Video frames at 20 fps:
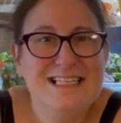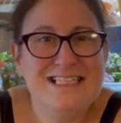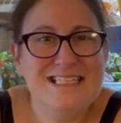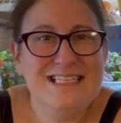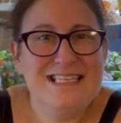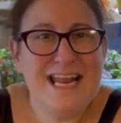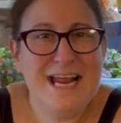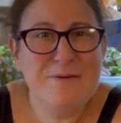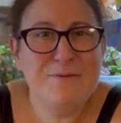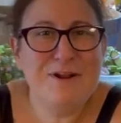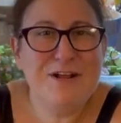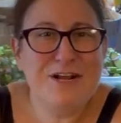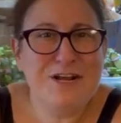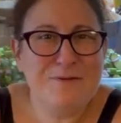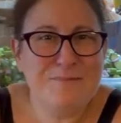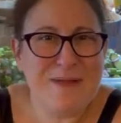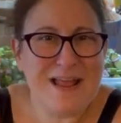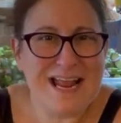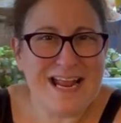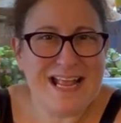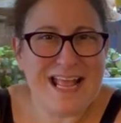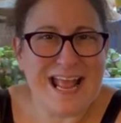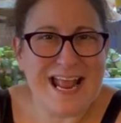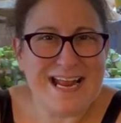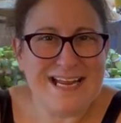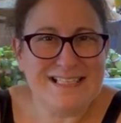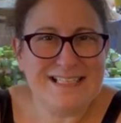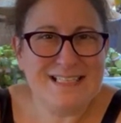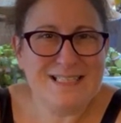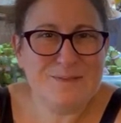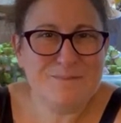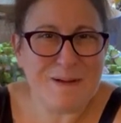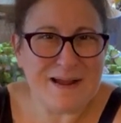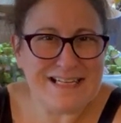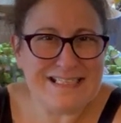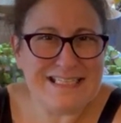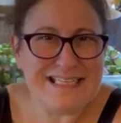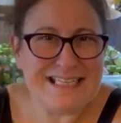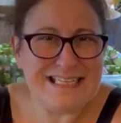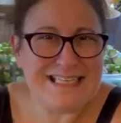Today we're gonna make a
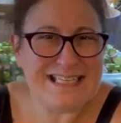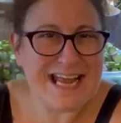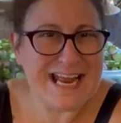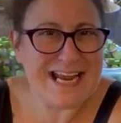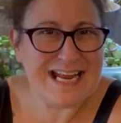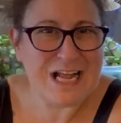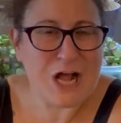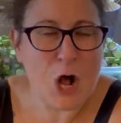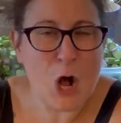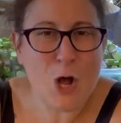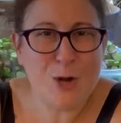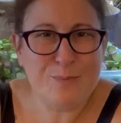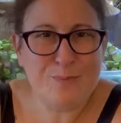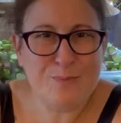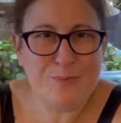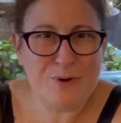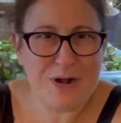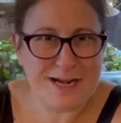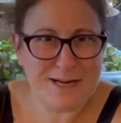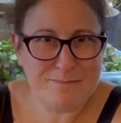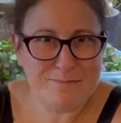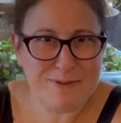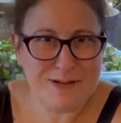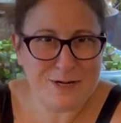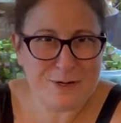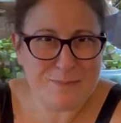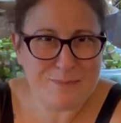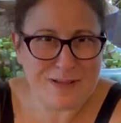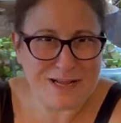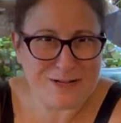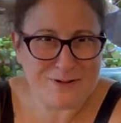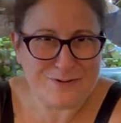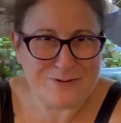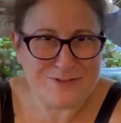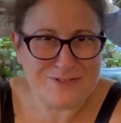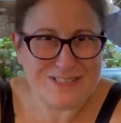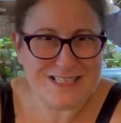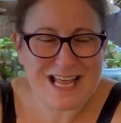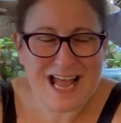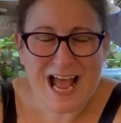spicy take on bread and butter
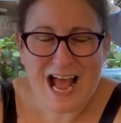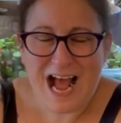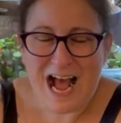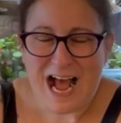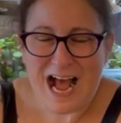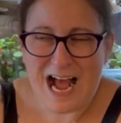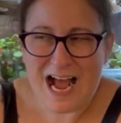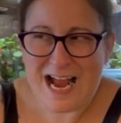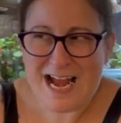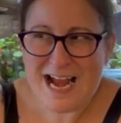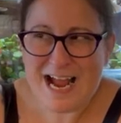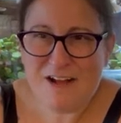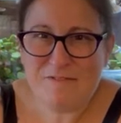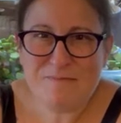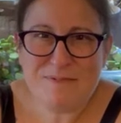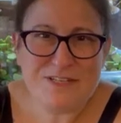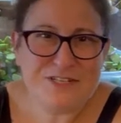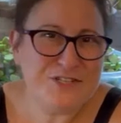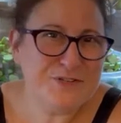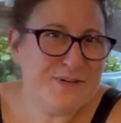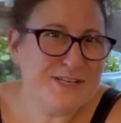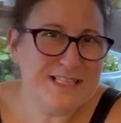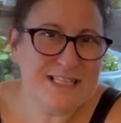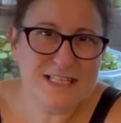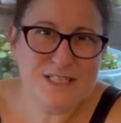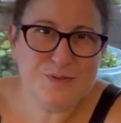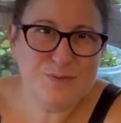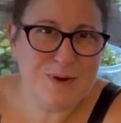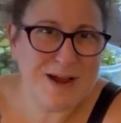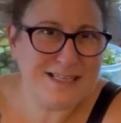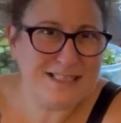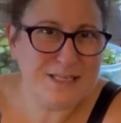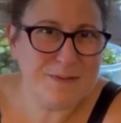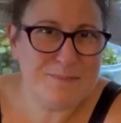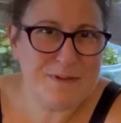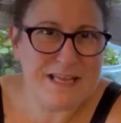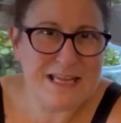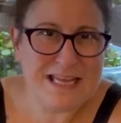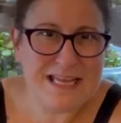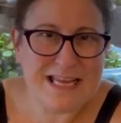pickles. I have been doing this
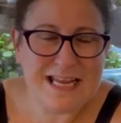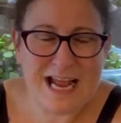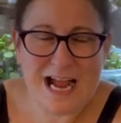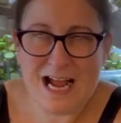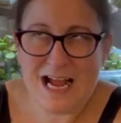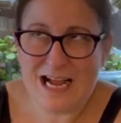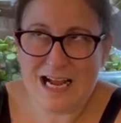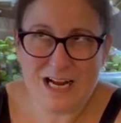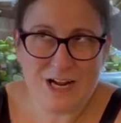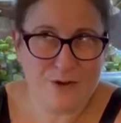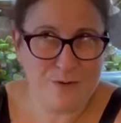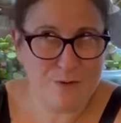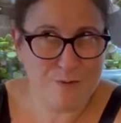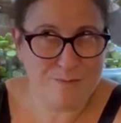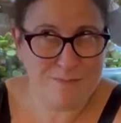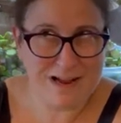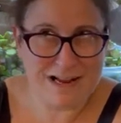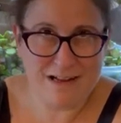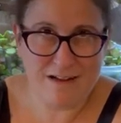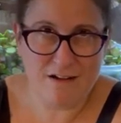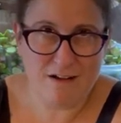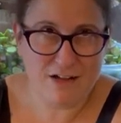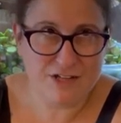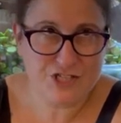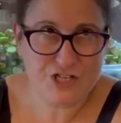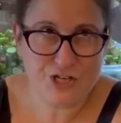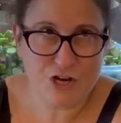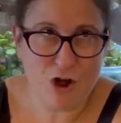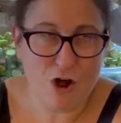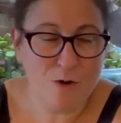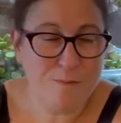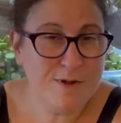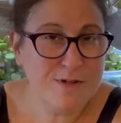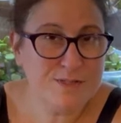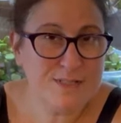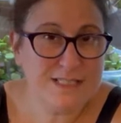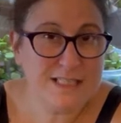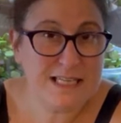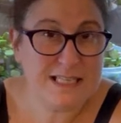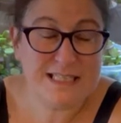recipe, oh my gosh,
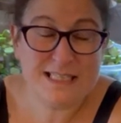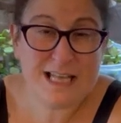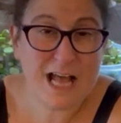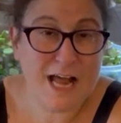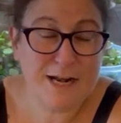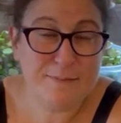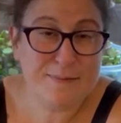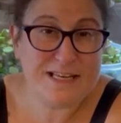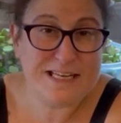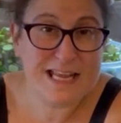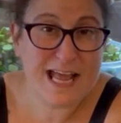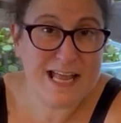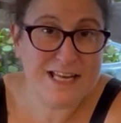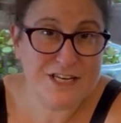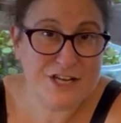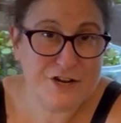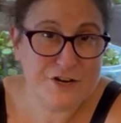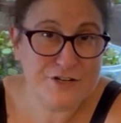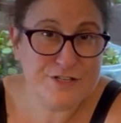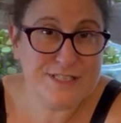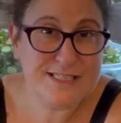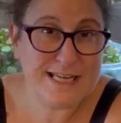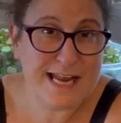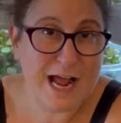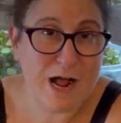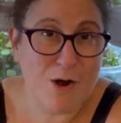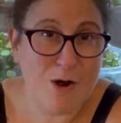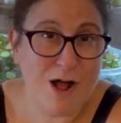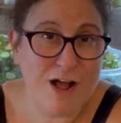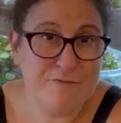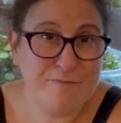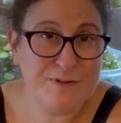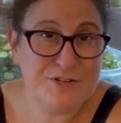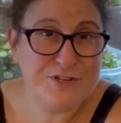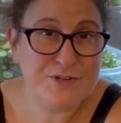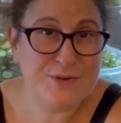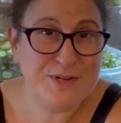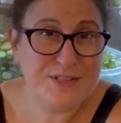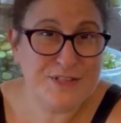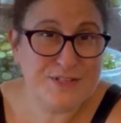it's gotta be 10 years now I've been
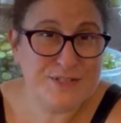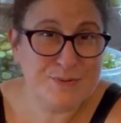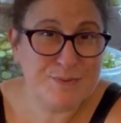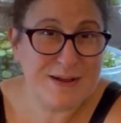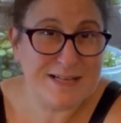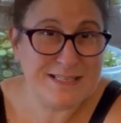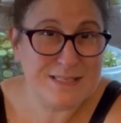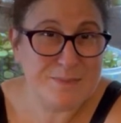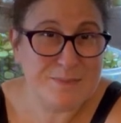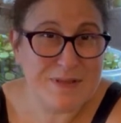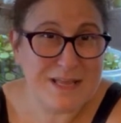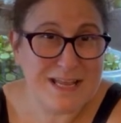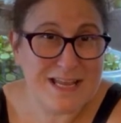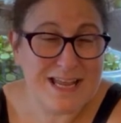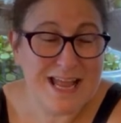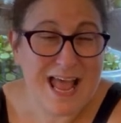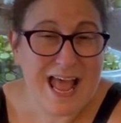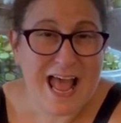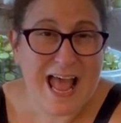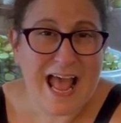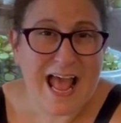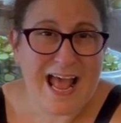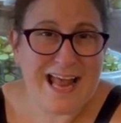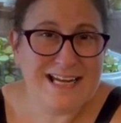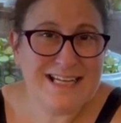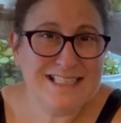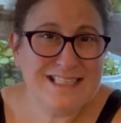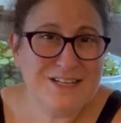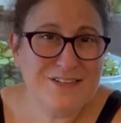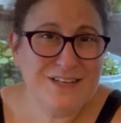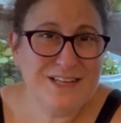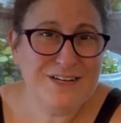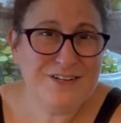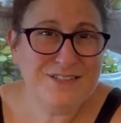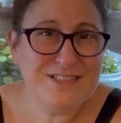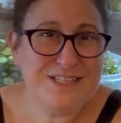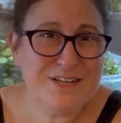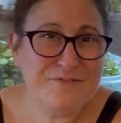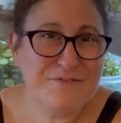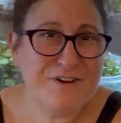doing this recipe. And it's a
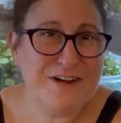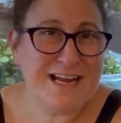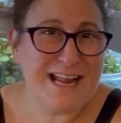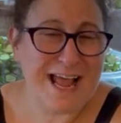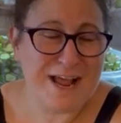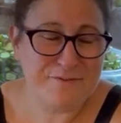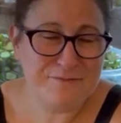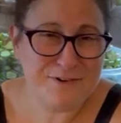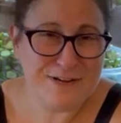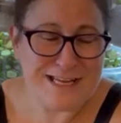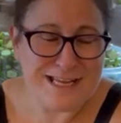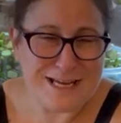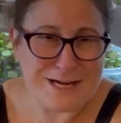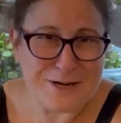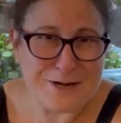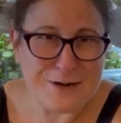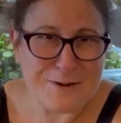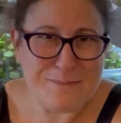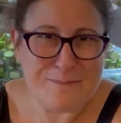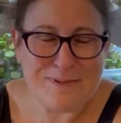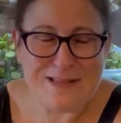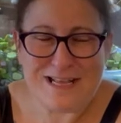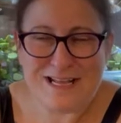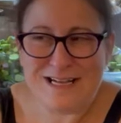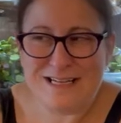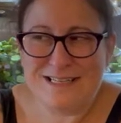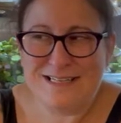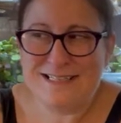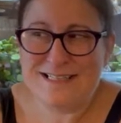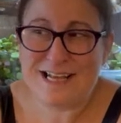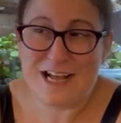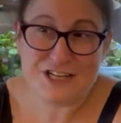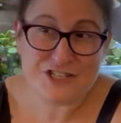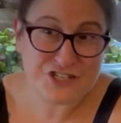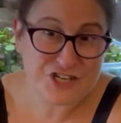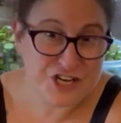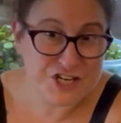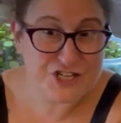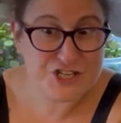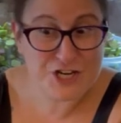little different every year because I
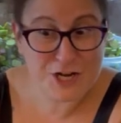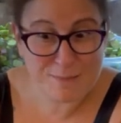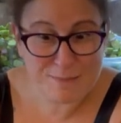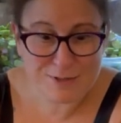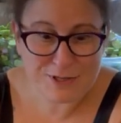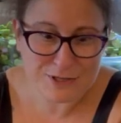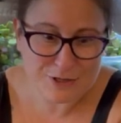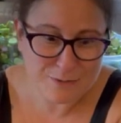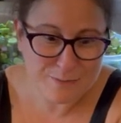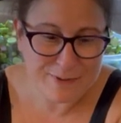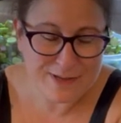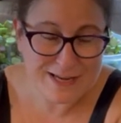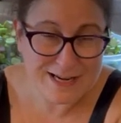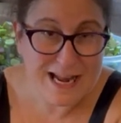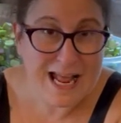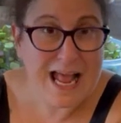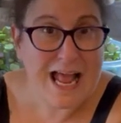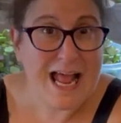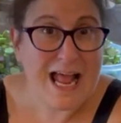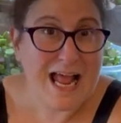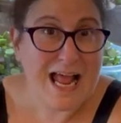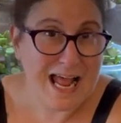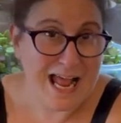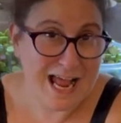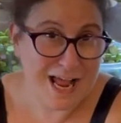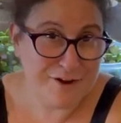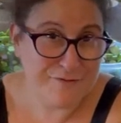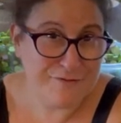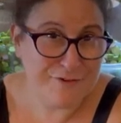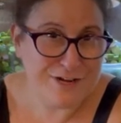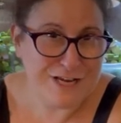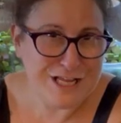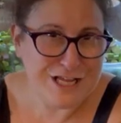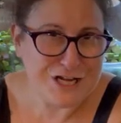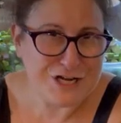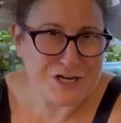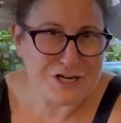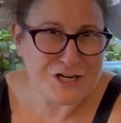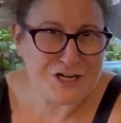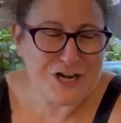change it up a little bit every
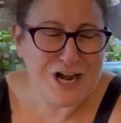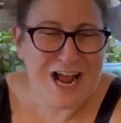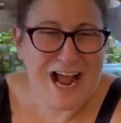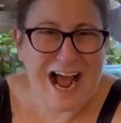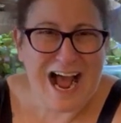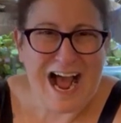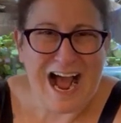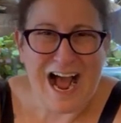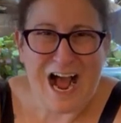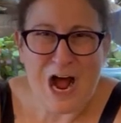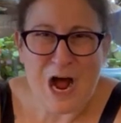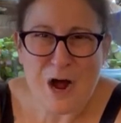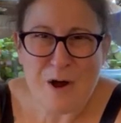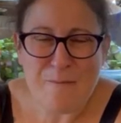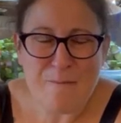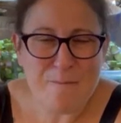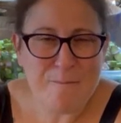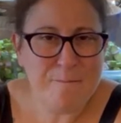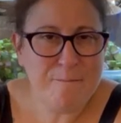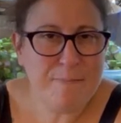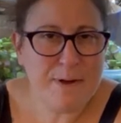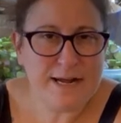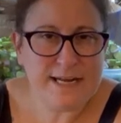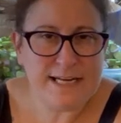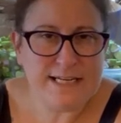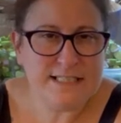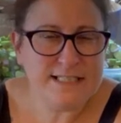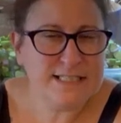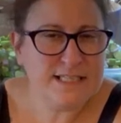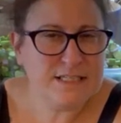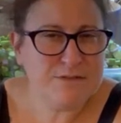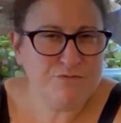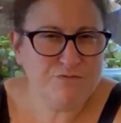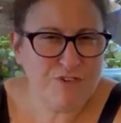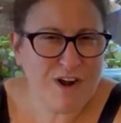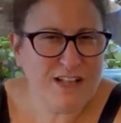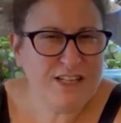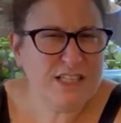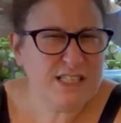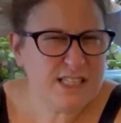year, but it's a
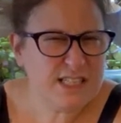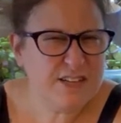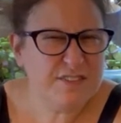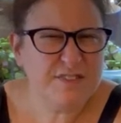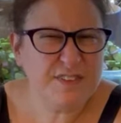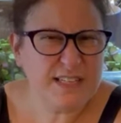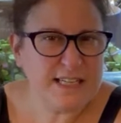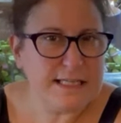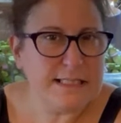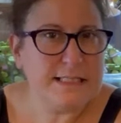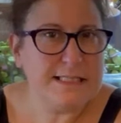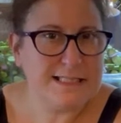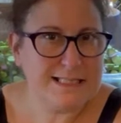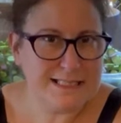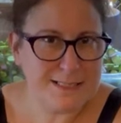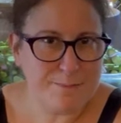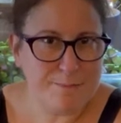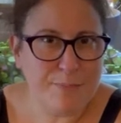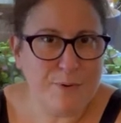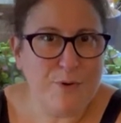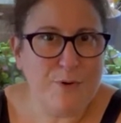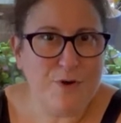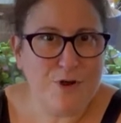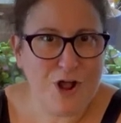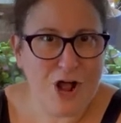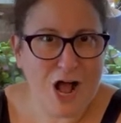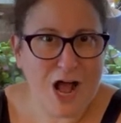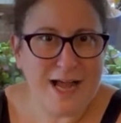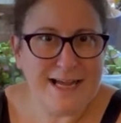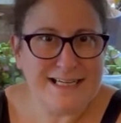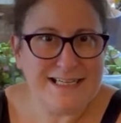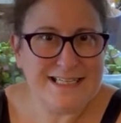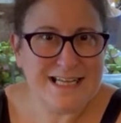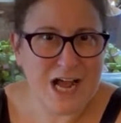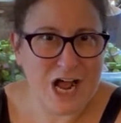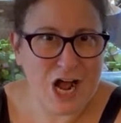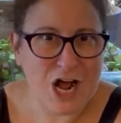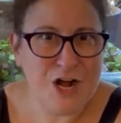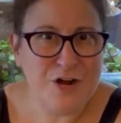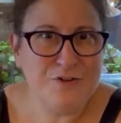relatively simple kind
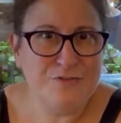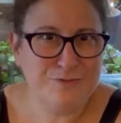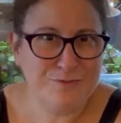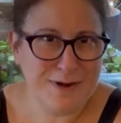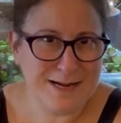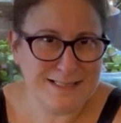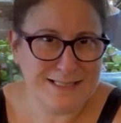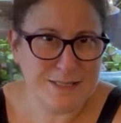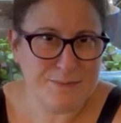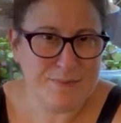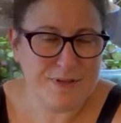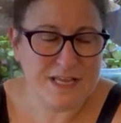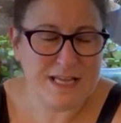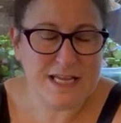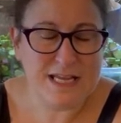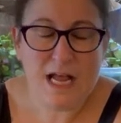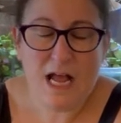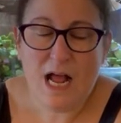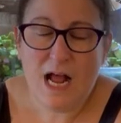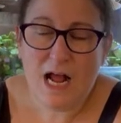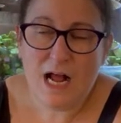of recipe.